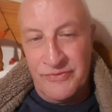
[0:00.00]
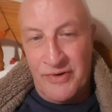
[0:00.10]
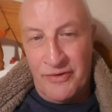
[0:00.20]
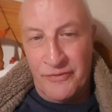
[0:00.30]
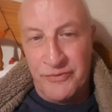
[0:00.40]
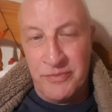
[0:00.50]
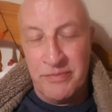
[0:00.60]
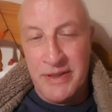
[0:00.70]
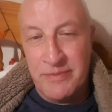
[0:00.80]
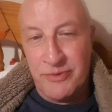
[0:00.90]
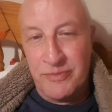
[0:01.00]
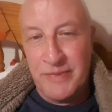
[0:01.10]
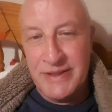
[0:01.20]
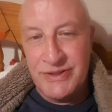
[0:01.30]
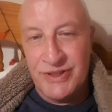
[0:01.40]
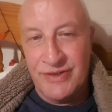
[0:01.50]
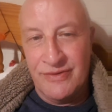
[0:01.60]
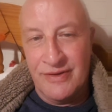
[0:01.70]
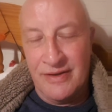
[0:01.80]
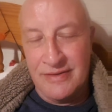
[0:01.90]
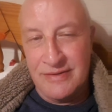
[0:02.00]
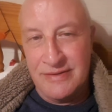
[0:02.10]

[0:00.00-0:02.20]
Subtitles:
very often people mention that